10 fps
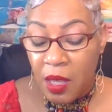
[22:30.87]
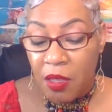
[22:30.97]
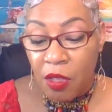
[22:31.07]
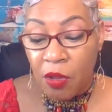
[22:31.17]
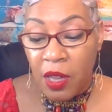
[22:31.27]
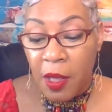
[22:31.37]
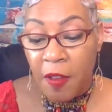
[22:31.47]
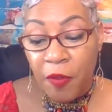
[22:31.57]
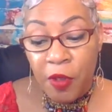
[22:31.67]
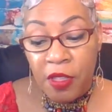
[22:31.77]
So
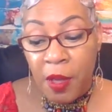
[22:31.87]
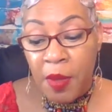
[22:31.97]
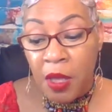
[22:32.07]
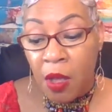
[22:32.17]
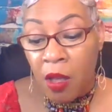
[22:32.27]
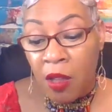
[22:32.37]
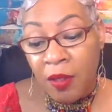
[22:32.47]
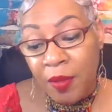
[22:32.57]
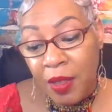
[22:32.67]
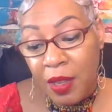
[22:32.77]
love for some of
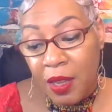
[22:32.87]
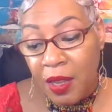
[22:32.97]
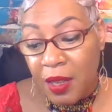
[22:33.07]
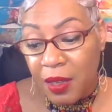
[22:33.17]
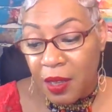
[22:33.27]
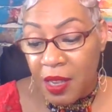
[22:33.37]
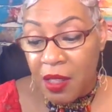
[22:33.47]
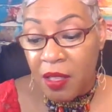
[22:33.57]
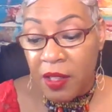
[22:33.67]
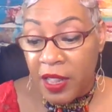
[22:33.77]
y'all,
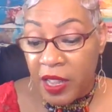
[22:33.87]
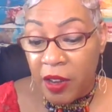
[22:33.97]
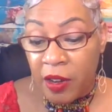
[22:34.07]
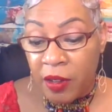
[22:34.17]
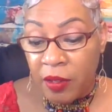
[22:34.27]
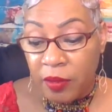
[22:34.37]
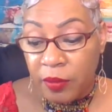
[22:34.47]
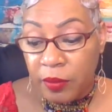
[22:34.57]
it's there.